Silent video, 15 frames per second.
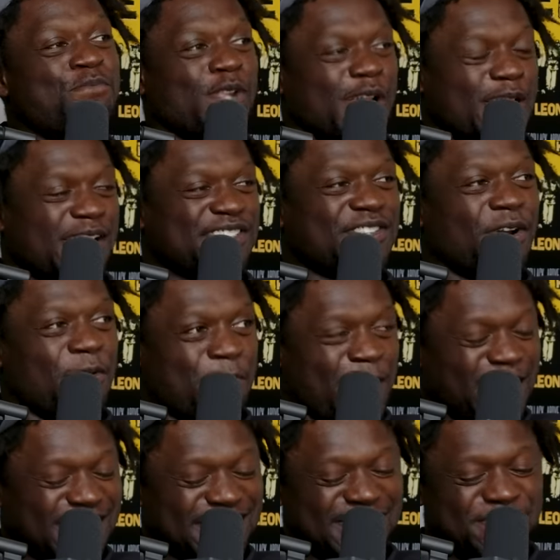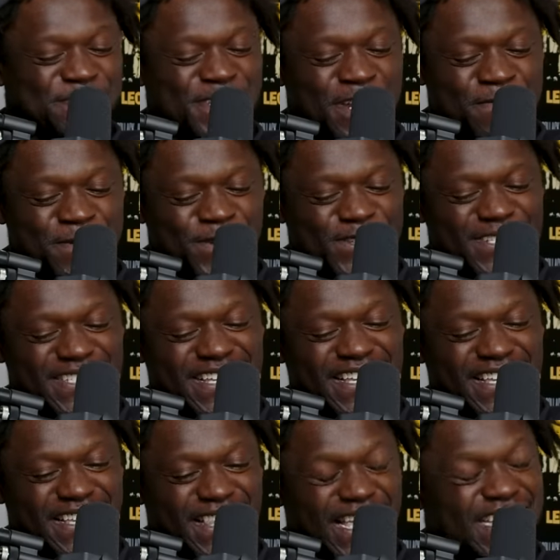And I start making some jumpers, and
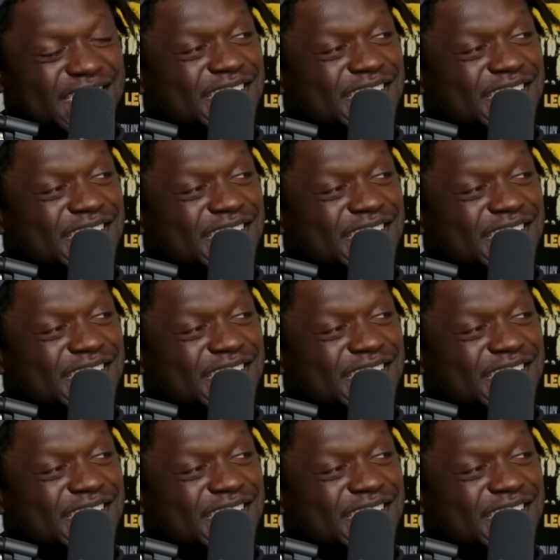he like,